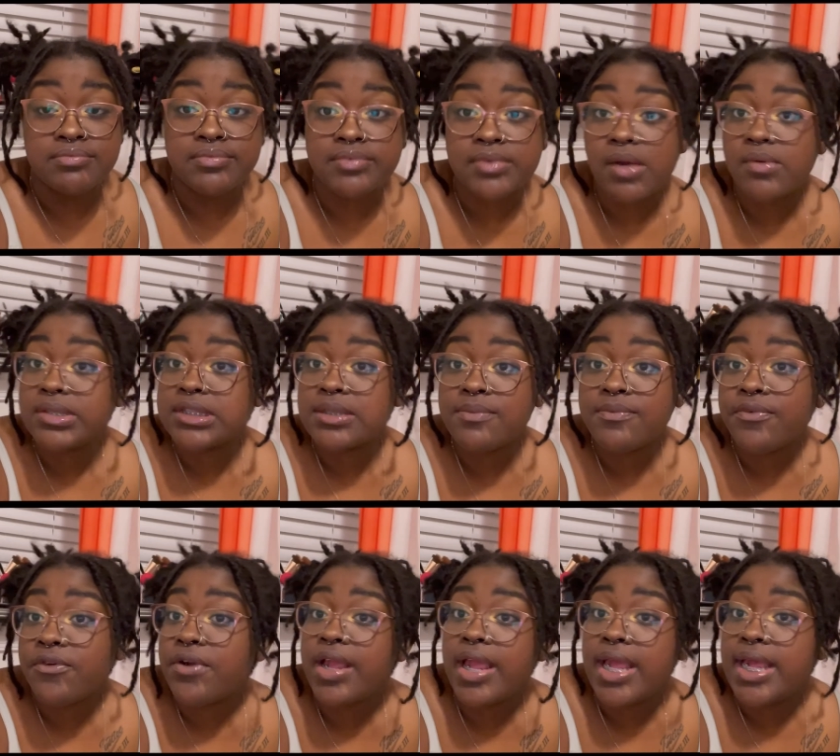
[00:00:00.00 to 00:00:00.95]
Go with some
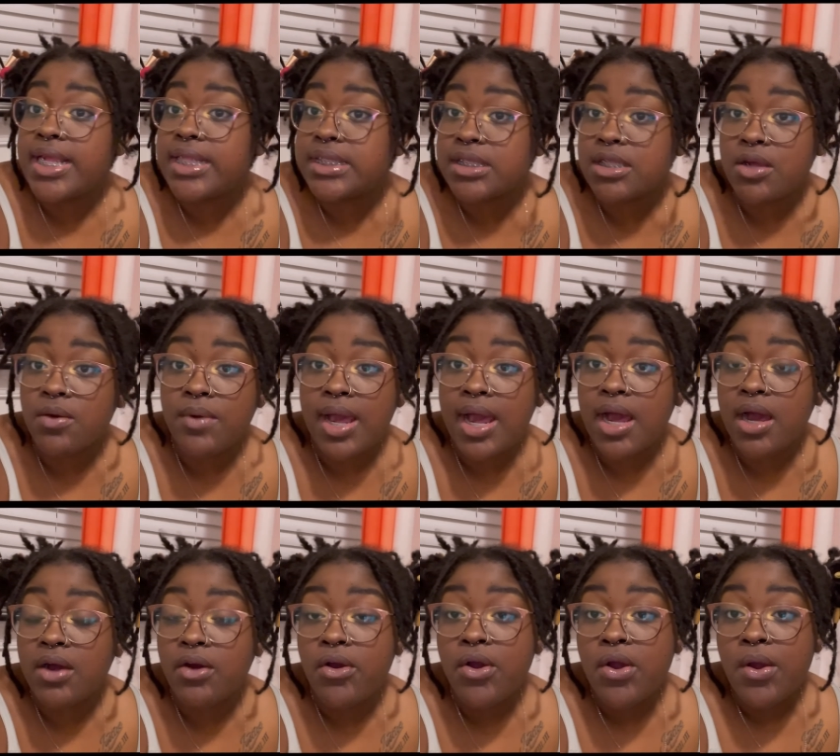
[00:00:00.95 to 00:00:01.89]
friends, go
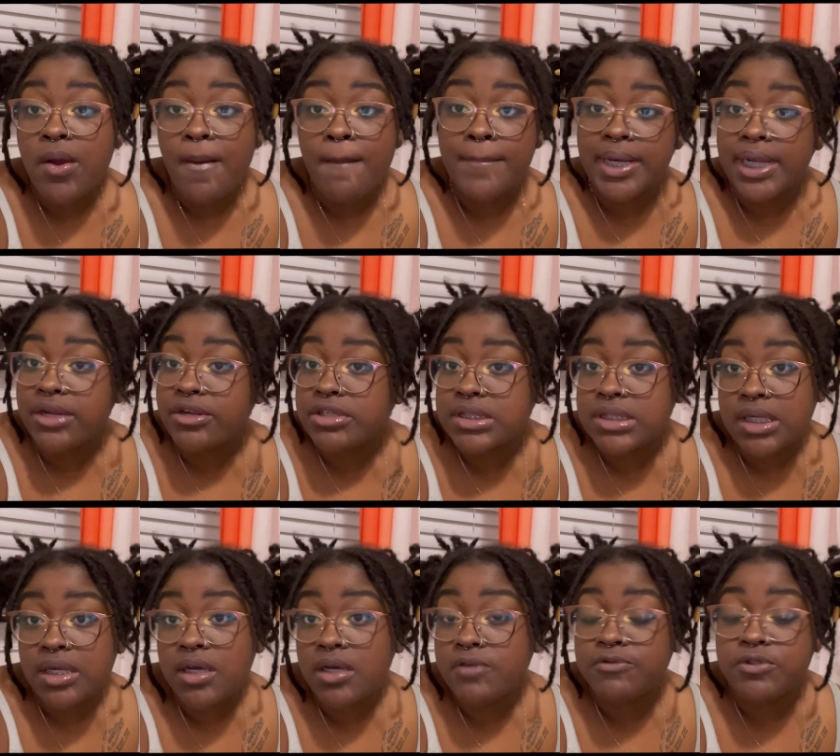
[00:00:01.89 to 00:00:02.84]
out by
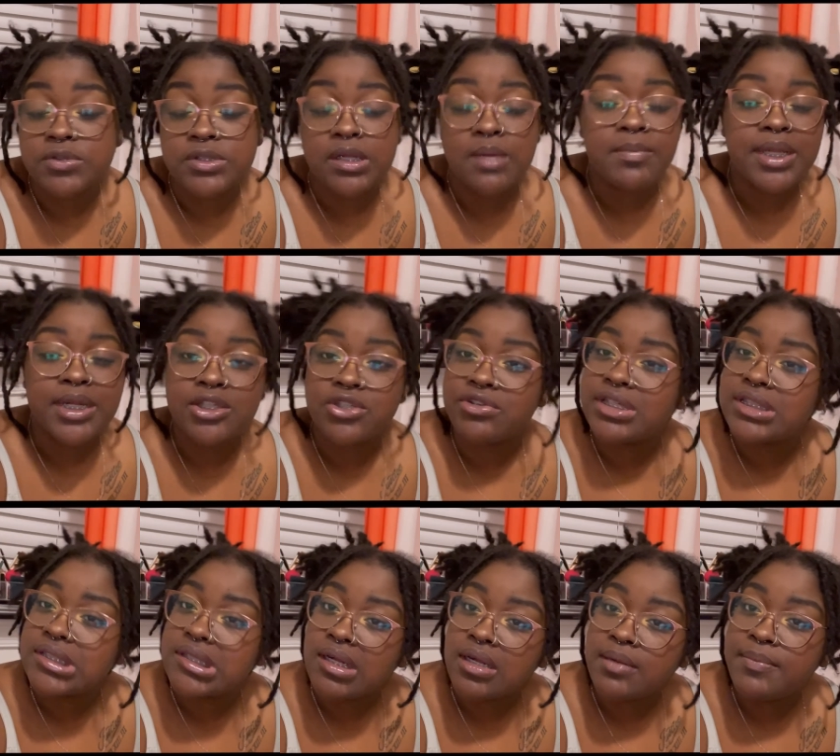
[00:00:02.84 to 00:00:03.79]
yourself, do something, dress
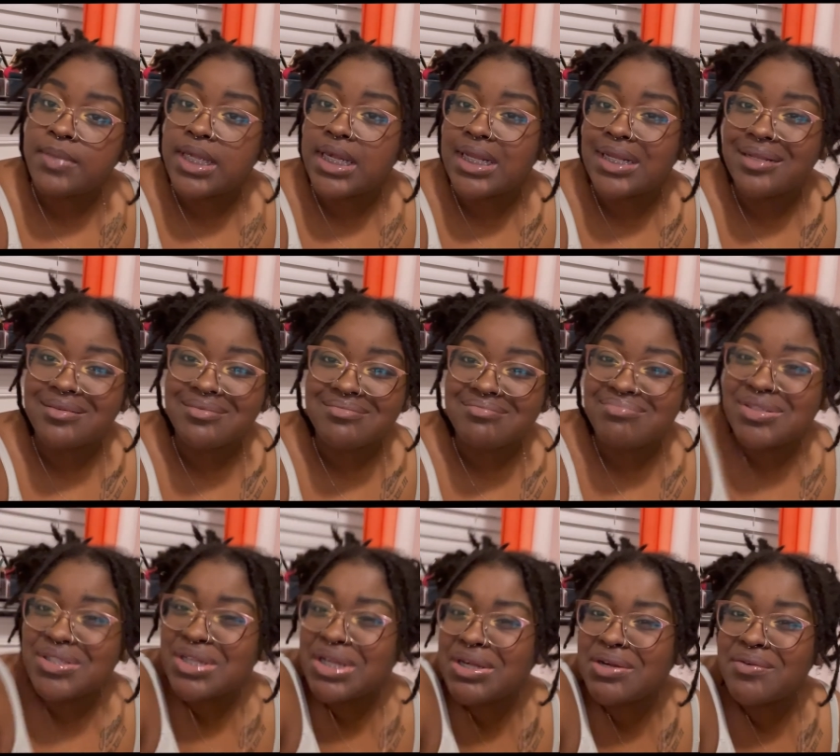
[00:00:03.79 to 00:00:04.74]
up, get, you
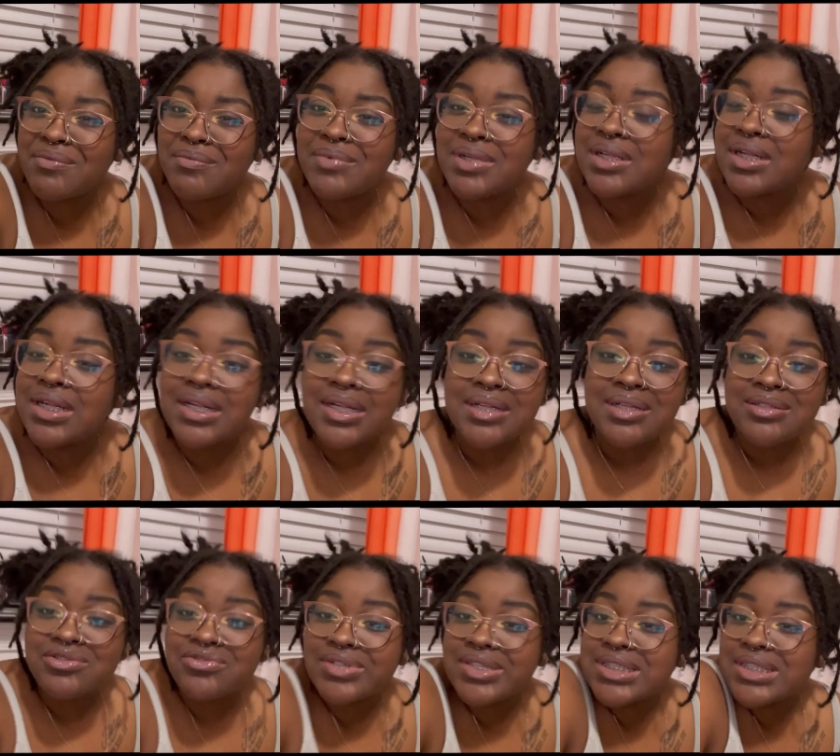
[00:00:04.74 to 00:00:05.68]
know,
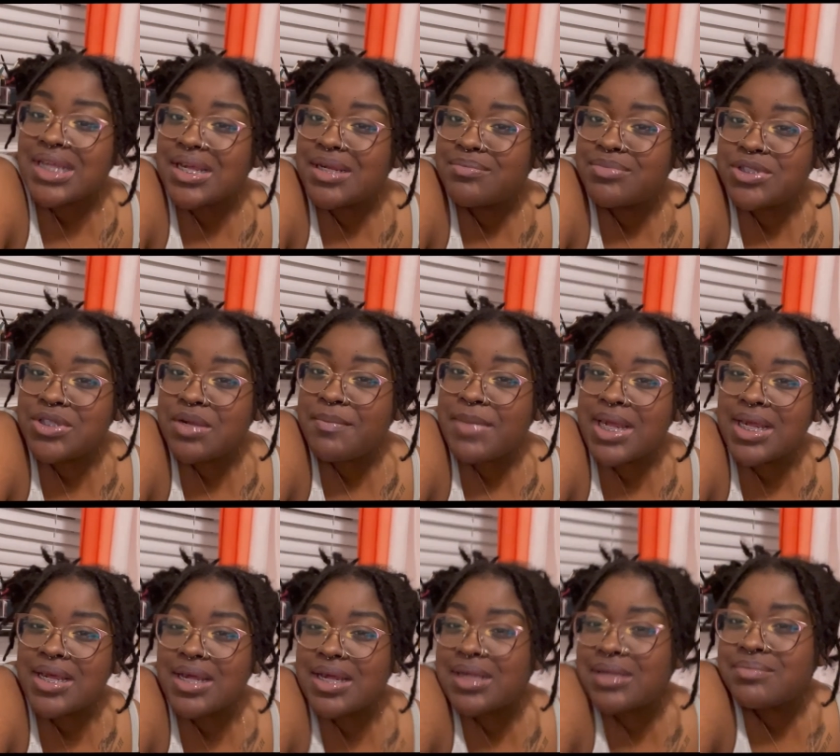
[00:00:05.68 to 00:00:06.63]
dress up, do your
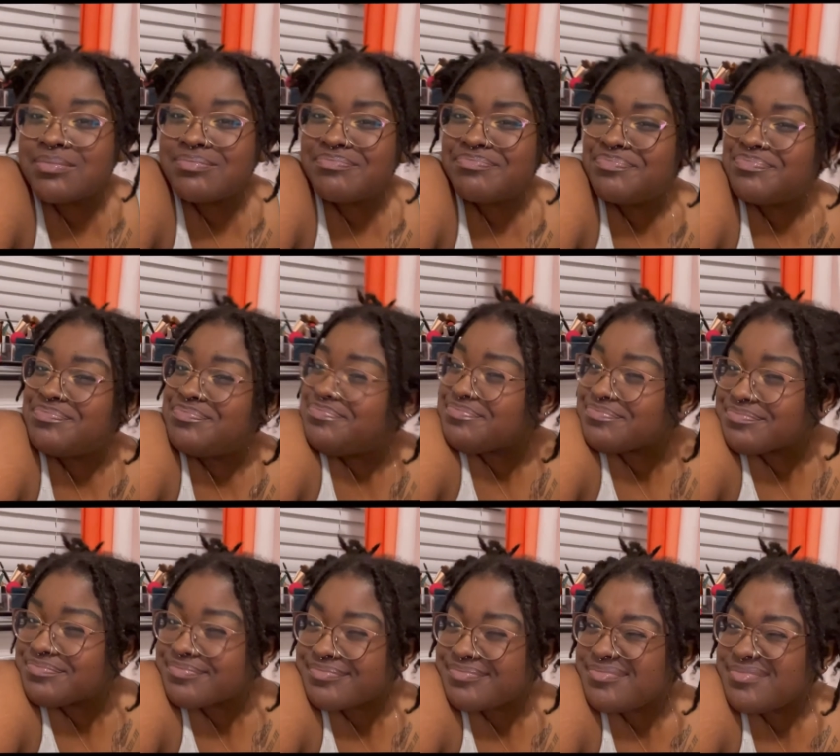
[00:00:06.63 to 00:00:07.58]
makeup,
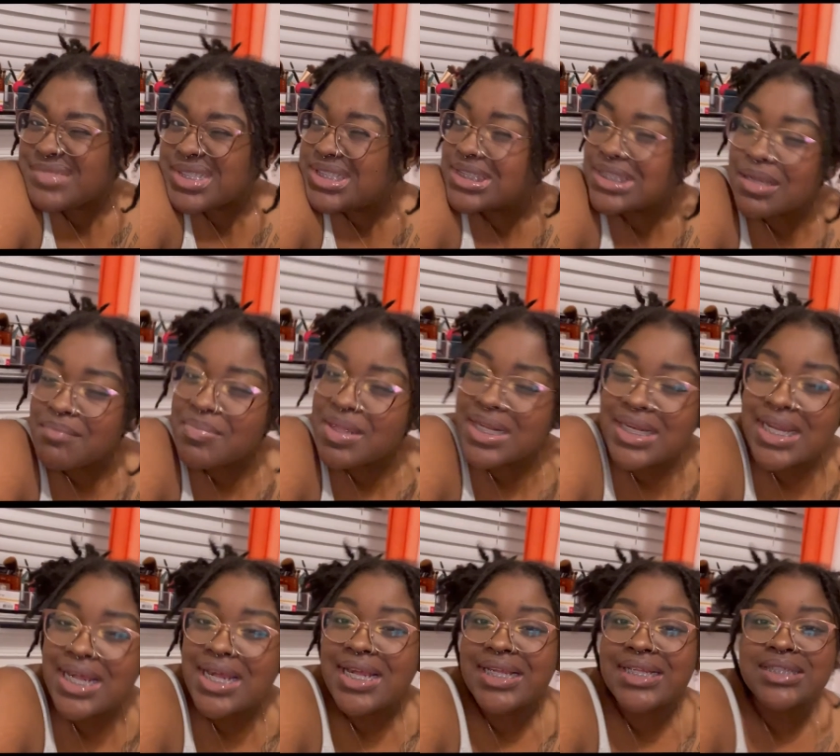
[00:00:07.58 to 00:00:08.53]
something
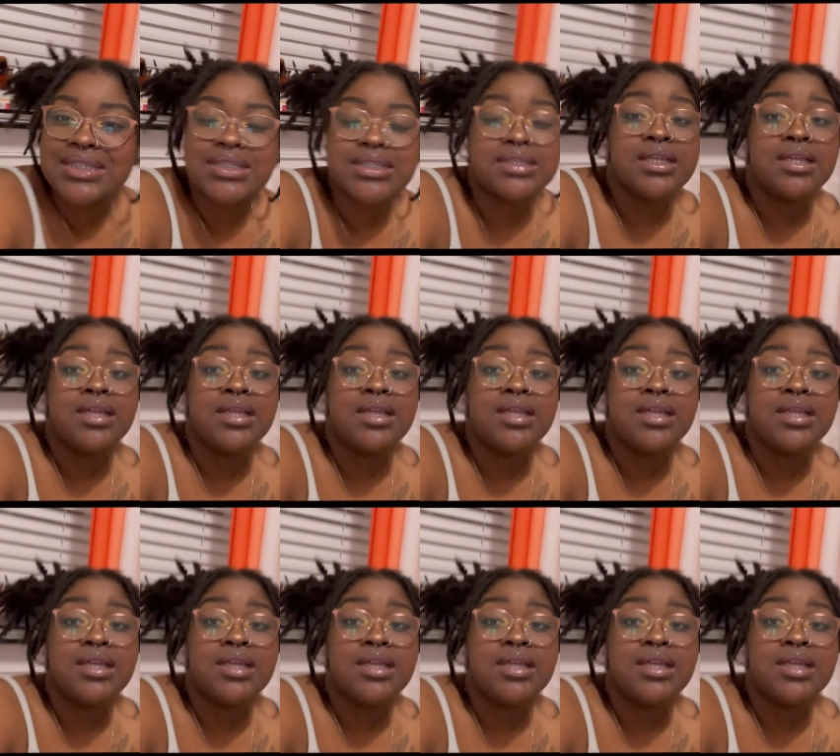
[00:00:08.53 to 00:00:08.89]
nice.